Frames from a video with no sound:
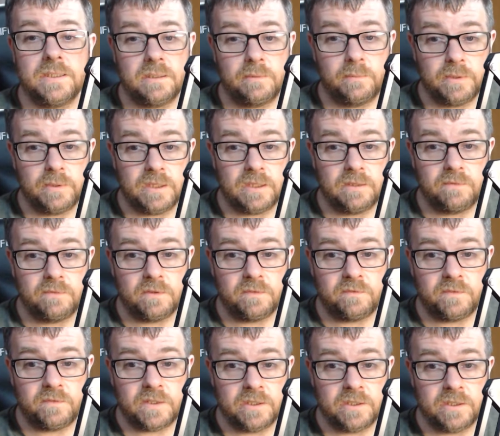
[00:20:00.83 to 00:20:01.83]
we give the
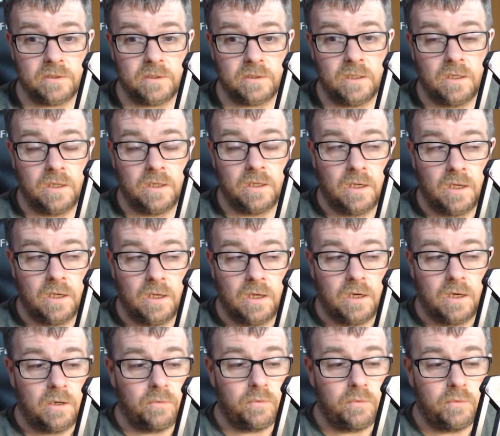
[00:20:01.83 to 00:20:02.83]
final
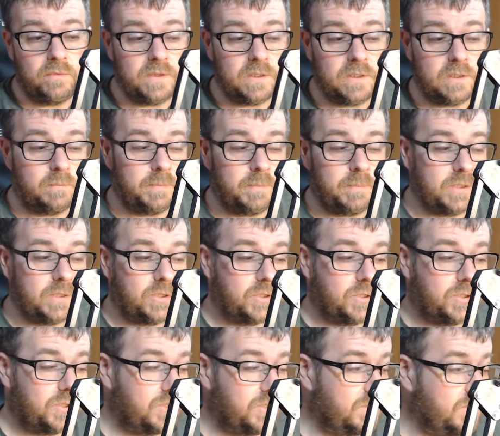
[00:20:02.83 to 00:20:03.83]
reveal
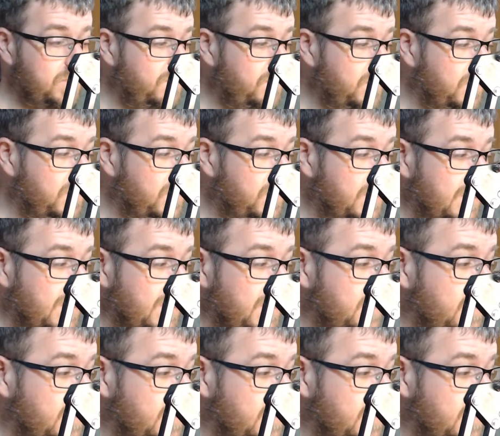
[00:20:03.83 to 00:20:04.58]
pictures for that.